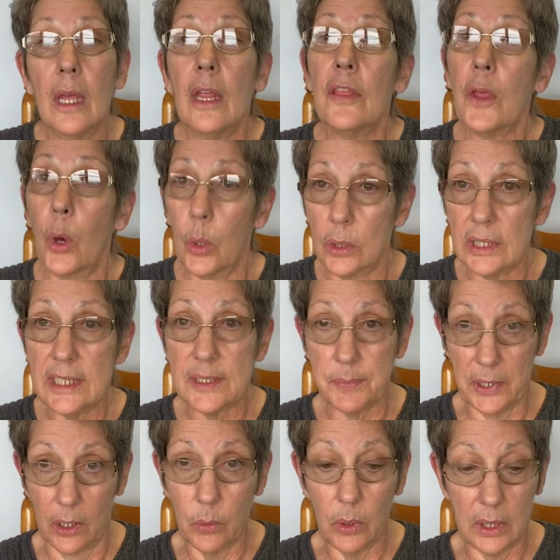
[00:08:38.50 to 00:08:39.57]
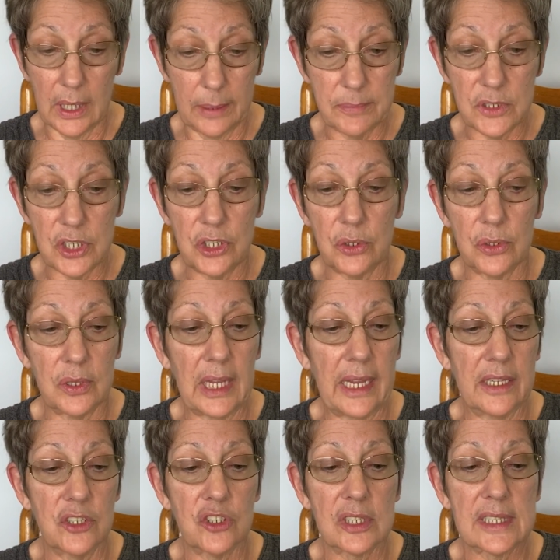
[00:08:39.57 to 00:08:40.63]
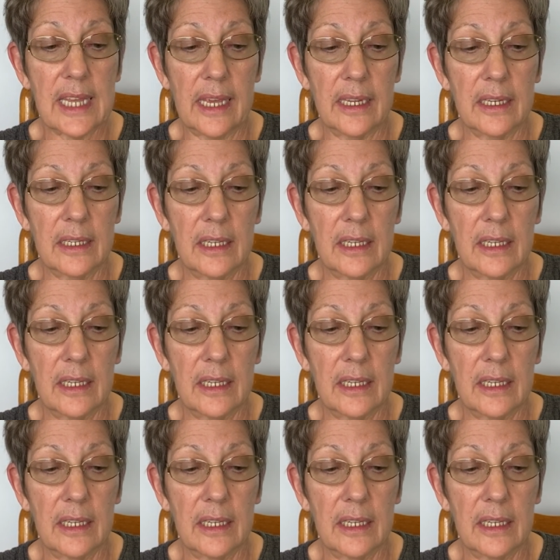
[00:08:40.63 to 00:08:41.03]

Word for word: The Holy Spirit will come to you, the angel said.